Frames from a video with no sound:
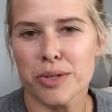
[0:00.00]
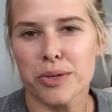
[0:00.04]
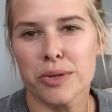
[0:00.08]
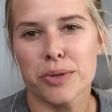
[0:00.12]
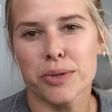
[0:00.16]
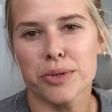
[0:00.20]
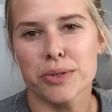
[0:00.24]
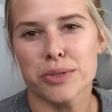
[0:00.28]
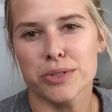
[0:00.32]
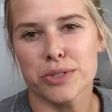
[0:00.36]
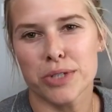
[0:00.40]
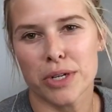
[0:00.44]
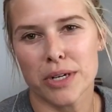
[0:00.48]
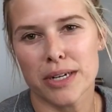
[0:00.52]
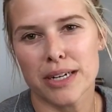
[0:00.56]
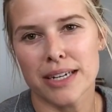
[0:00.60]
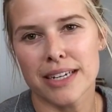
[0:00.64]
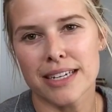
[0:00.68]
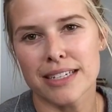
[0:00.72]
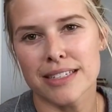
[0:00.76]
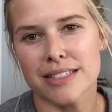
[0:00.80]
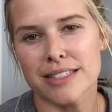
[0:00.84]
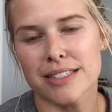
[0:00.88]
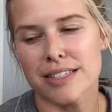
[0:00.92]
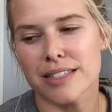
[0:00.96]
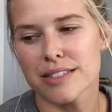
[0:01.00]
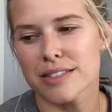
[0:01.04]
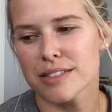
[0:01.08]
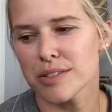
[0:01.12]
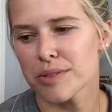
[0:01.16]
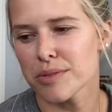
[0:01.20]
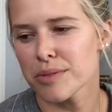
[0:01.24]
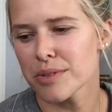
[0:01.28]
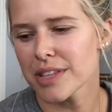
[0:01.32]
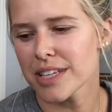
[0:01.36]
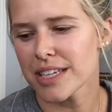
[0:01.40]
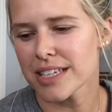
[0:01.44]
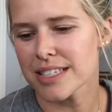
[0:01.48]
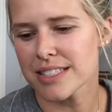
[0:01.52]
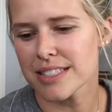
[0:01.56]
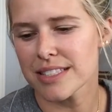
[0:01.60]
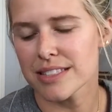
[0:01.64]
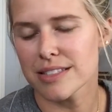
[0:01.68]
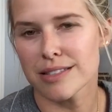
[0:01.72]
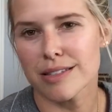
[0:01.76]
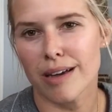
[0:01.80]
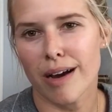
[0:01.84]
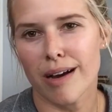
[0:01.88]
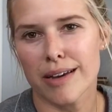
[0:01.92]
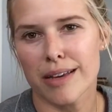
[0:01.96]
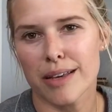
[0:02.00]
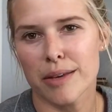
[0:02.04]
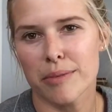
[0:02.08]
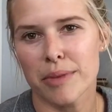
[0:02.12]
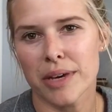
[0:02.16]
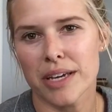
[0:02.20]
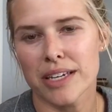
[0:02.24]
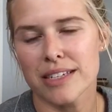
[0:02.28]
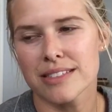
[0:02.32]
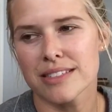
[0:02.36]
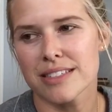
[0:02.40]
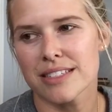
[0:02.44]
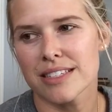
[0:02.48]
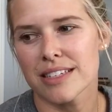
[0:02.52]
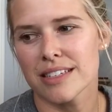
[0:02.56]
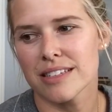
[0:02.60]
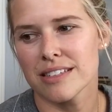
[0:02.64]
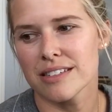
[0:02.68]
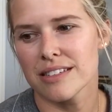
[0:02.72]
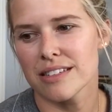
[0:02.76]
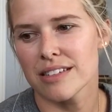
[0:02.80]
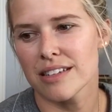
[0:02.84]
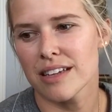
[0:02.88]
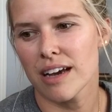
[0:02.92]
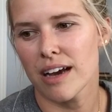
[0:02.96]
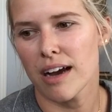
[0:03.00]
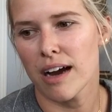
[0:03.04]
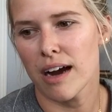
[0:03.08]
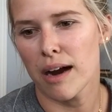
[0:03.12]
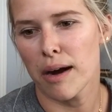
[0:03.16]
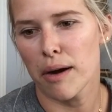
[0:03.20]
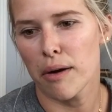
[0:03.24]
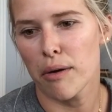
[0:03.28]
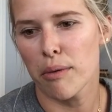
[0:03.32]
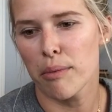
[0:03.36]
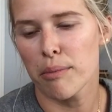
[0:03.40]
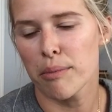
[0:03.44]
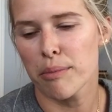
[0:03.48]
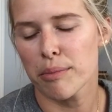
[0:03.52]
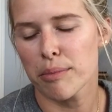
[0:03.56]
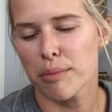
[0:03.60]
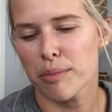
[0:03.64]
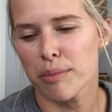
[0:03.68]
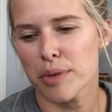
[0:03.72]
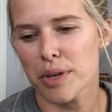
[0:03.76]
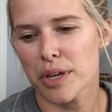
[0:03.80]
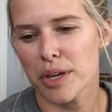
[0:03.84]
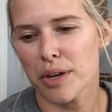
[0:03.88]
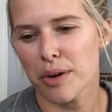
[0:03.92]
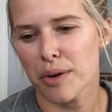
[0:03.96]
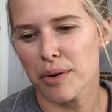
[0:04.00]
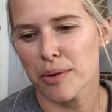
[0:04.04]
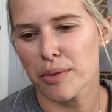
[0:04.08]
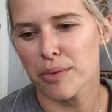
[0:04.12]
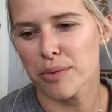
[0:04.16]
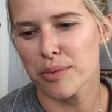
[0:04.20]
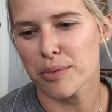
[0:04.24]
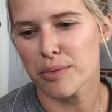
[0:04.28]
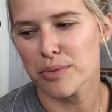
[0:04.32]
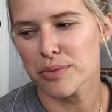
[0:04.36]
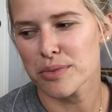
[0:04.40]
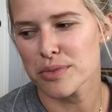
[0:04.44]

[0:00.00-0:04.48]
a cool journey to do this and document and, you know,